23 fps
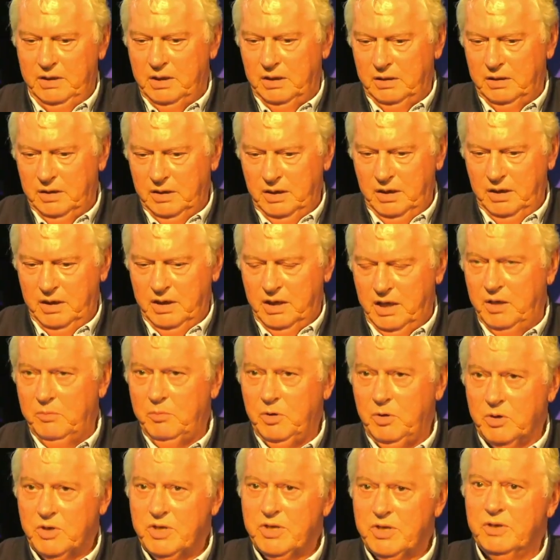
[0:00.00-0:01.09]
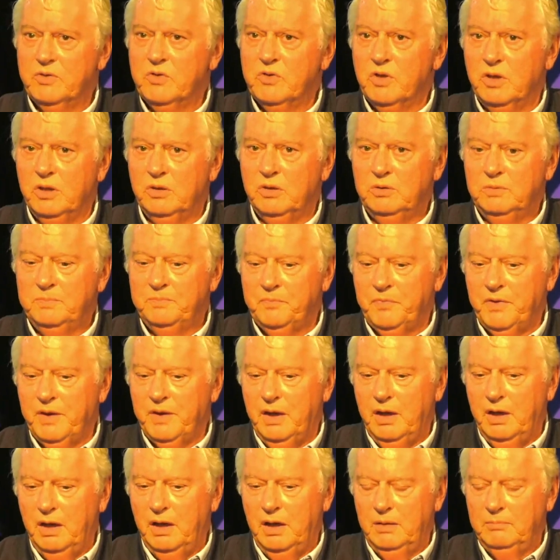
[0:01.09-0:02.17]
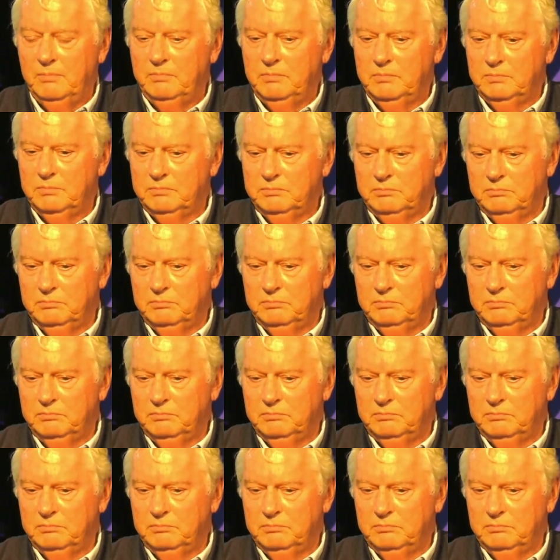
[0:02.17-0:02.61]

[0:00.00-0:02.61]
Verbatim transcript: done the gearbox control, um,